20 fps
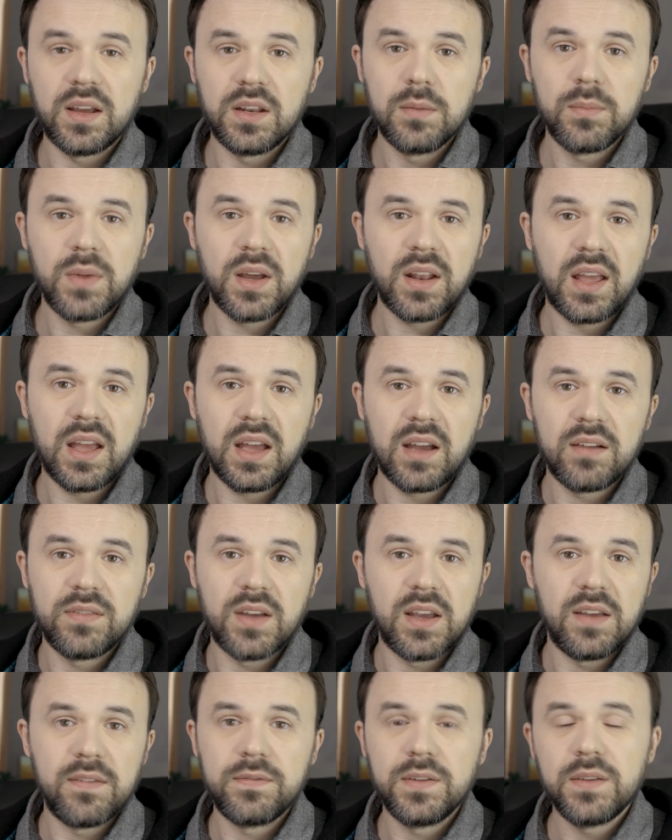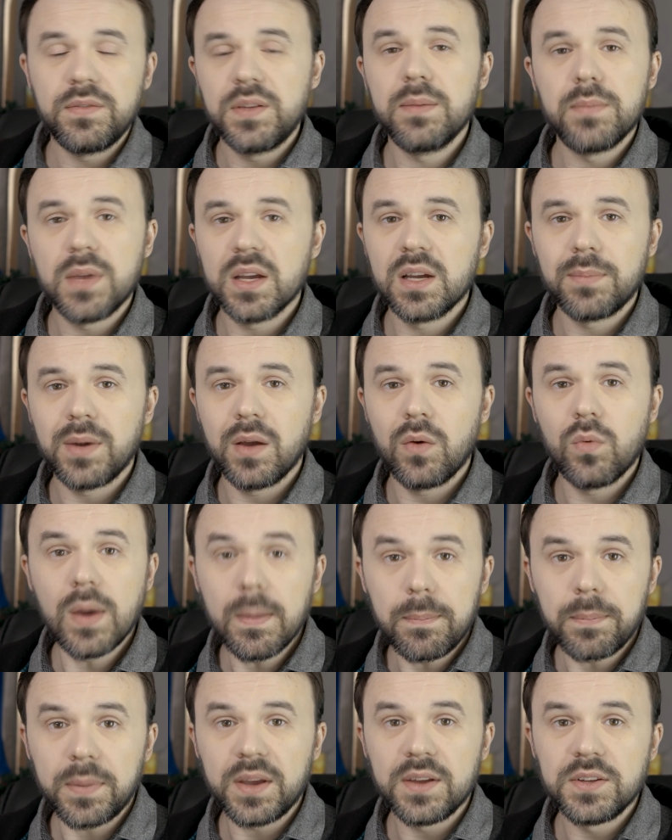You might have a 50 megabyte
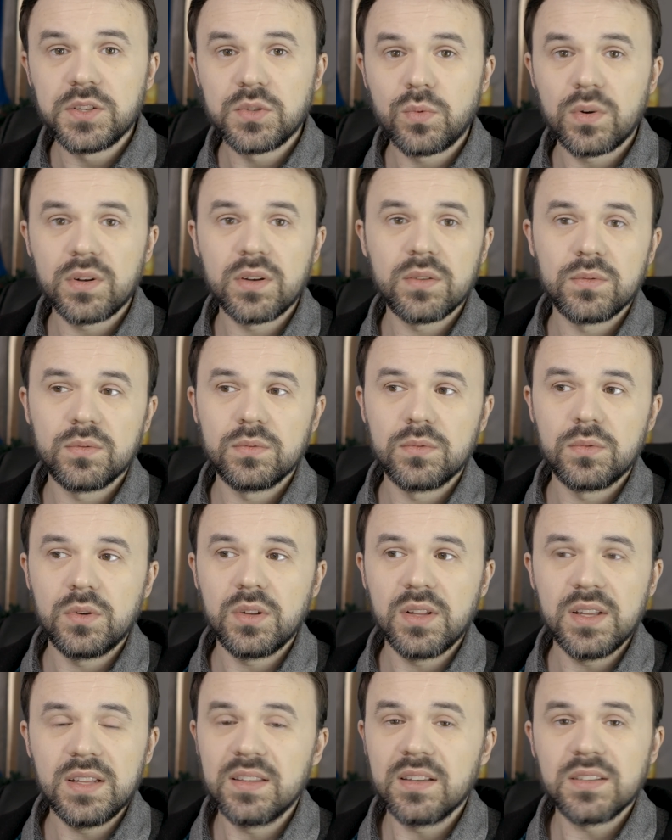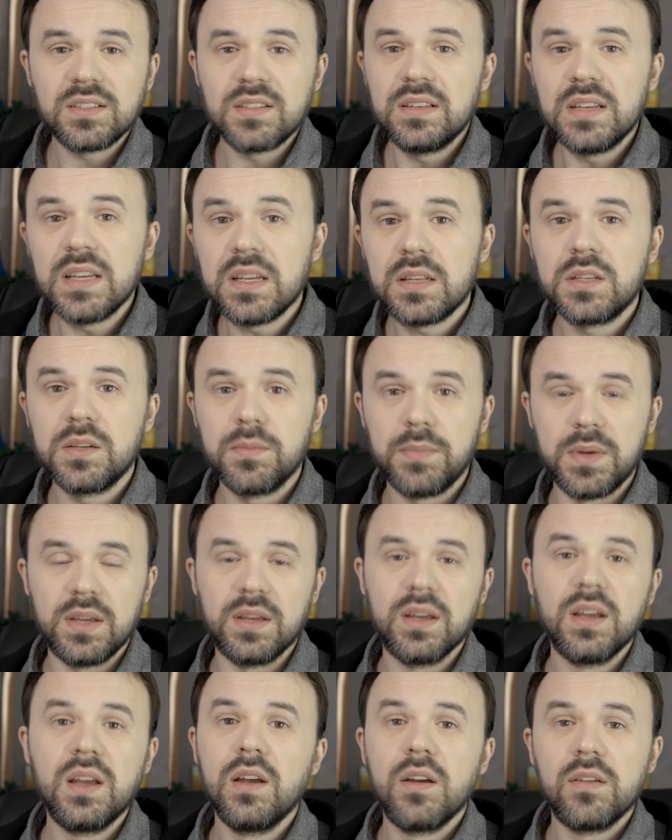web page when it really doesn't need to be
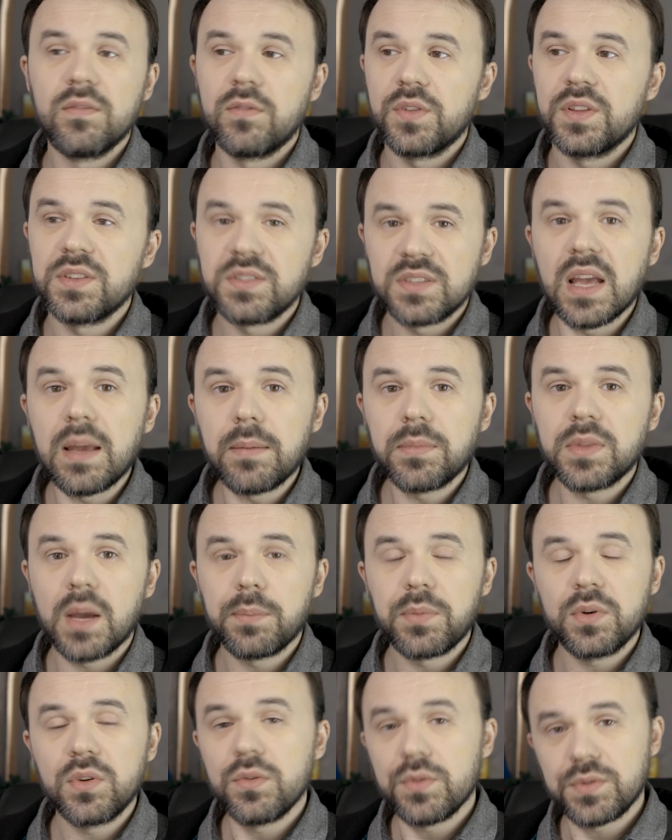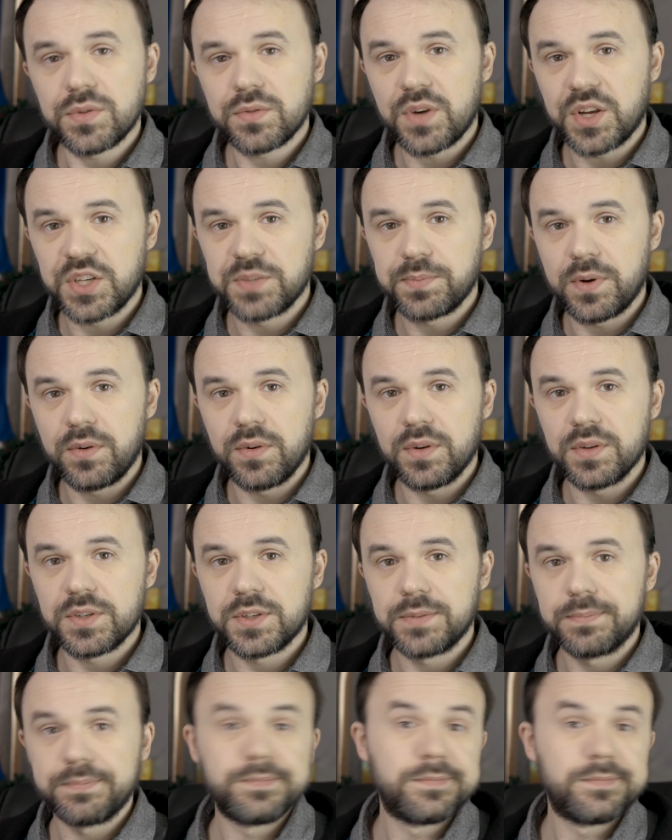for the same type of user experience.